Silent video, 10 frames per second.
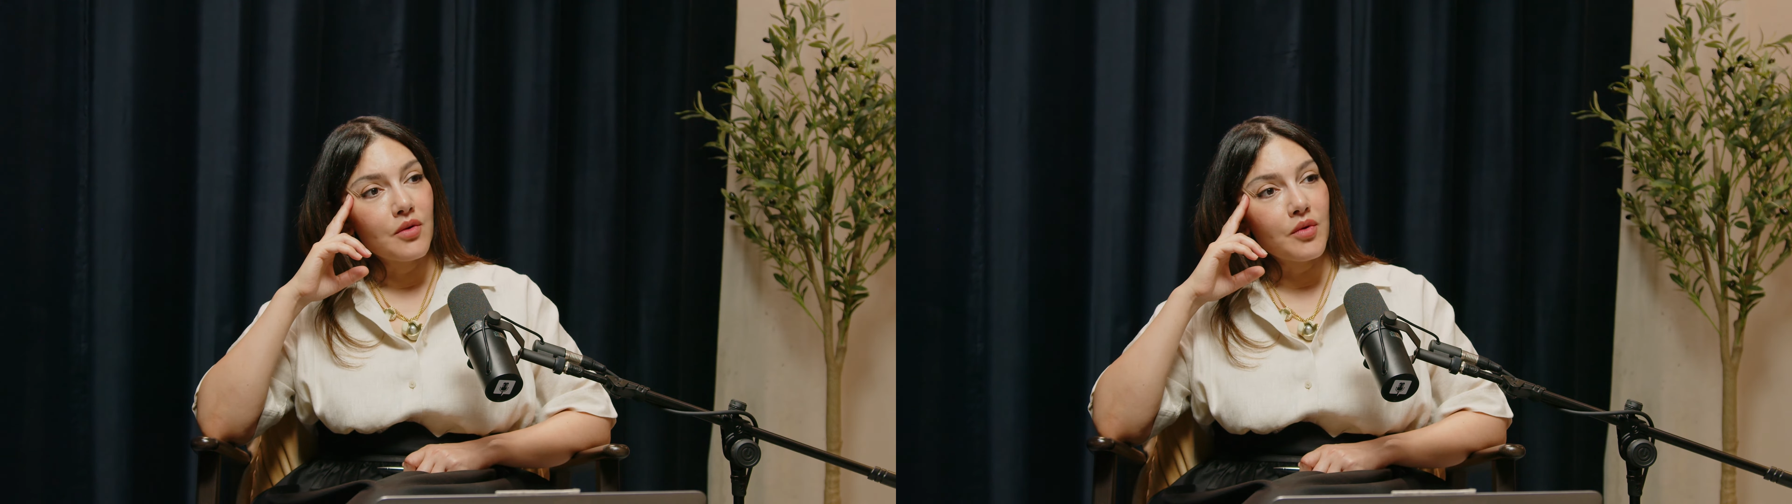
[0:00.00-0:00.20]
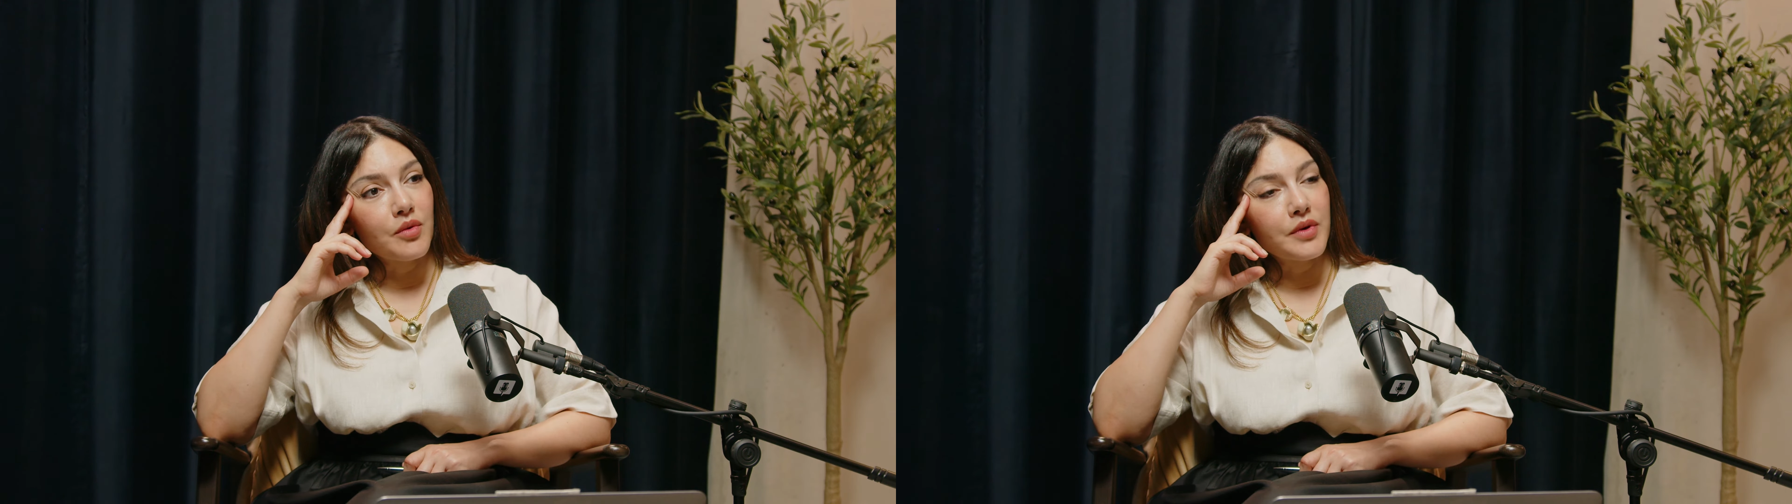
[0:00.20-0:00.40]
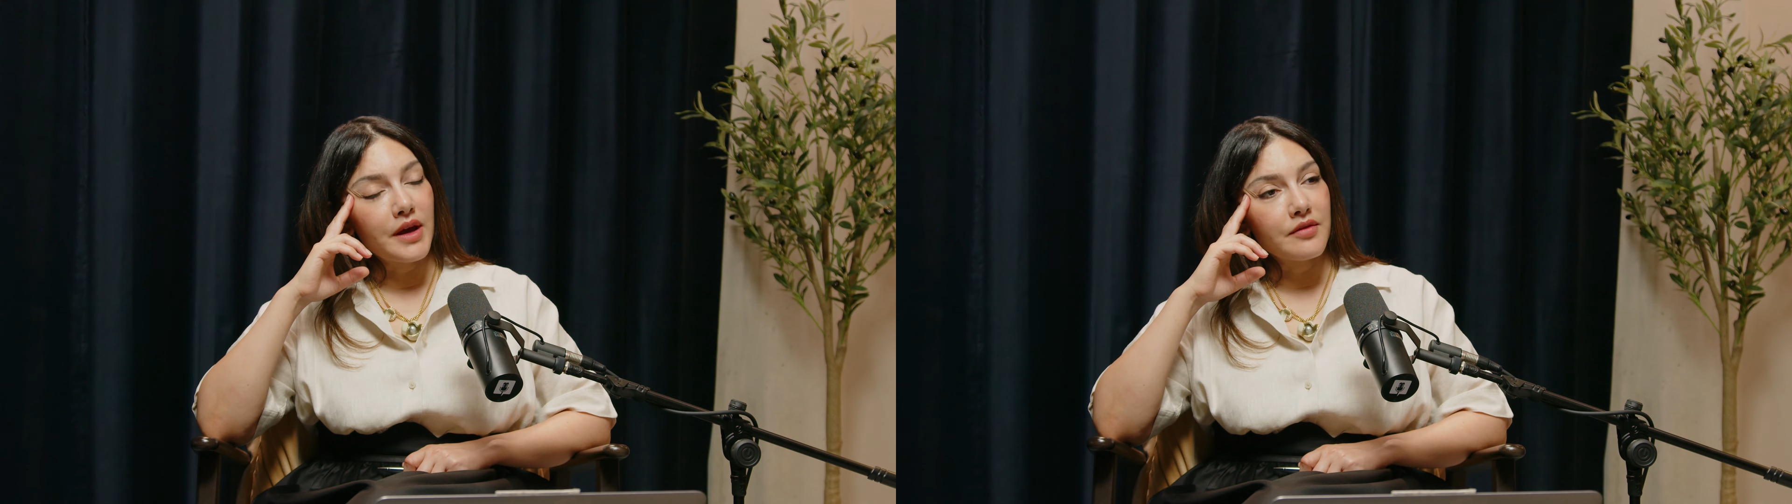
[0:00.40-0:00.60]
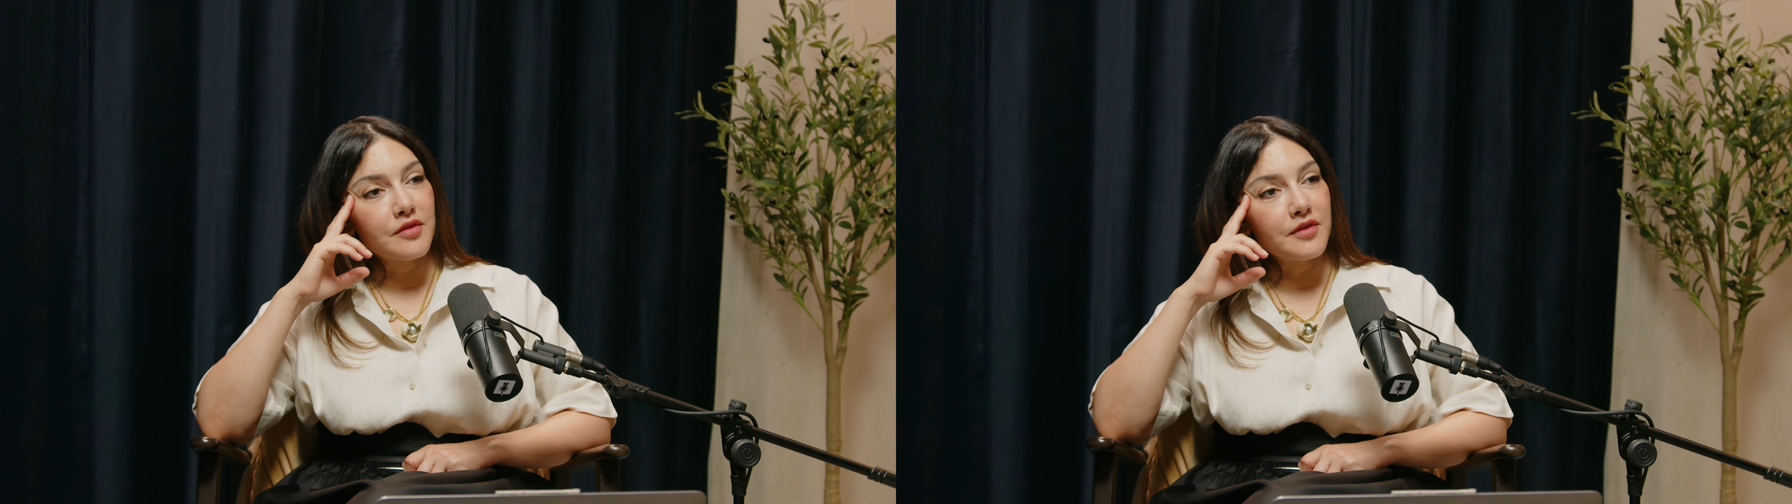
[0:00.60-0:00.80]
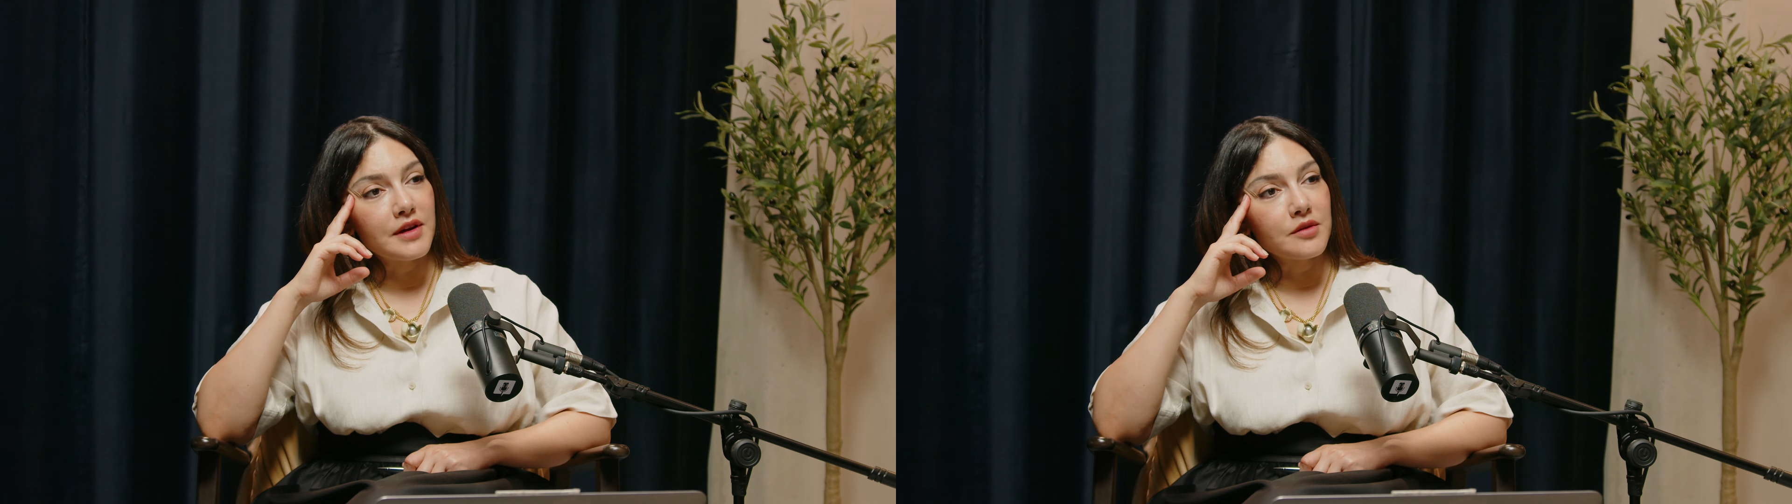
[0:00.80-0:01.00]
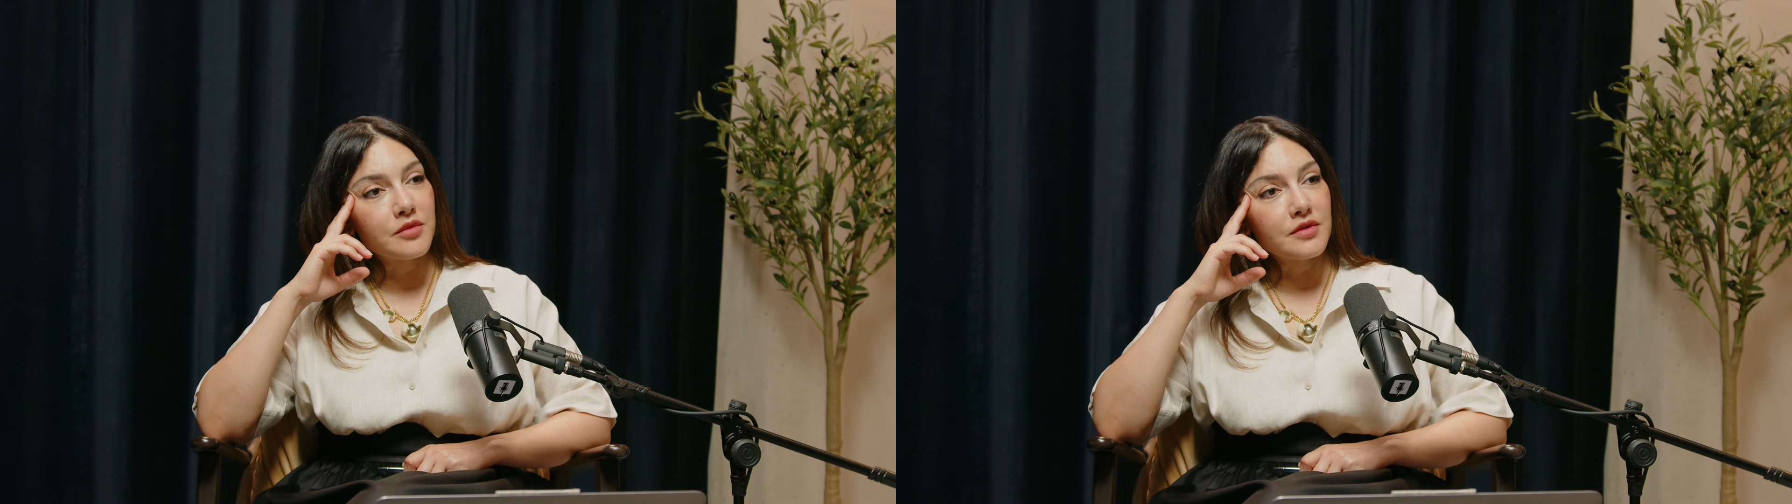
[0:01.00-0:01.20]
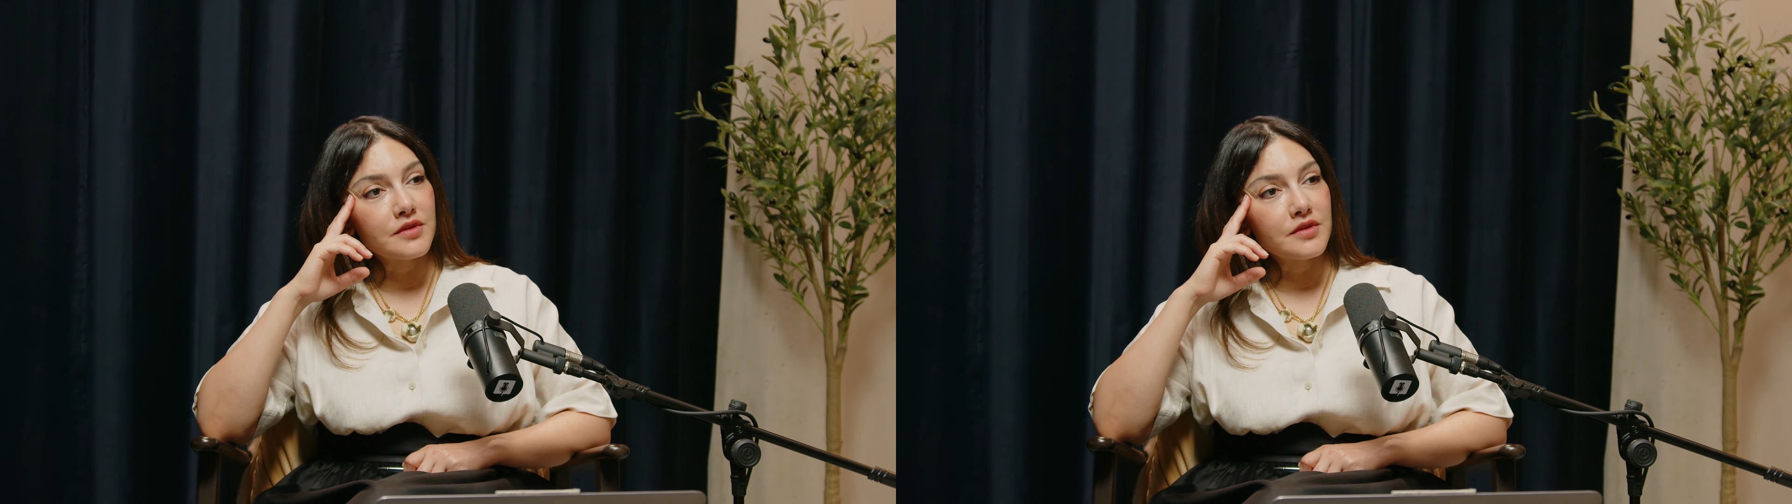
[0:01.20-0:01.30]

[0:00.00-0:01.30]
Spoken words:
what we have available